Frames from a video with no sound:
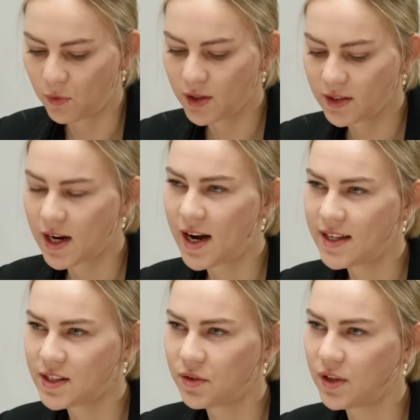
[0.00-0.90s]
what
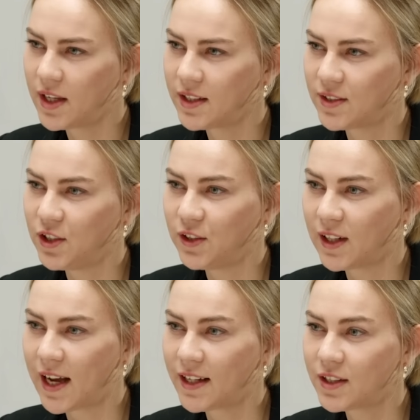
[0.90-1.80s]
kinds of things do you
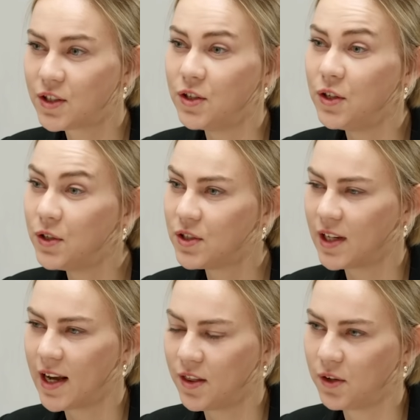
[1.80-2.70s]
like to do
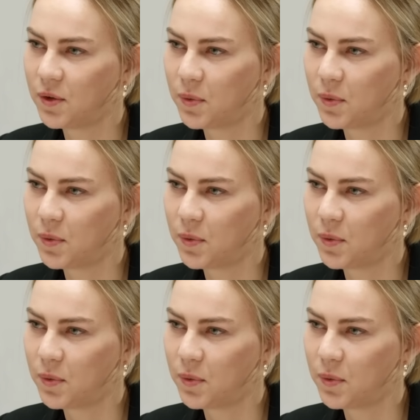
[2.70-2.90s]
together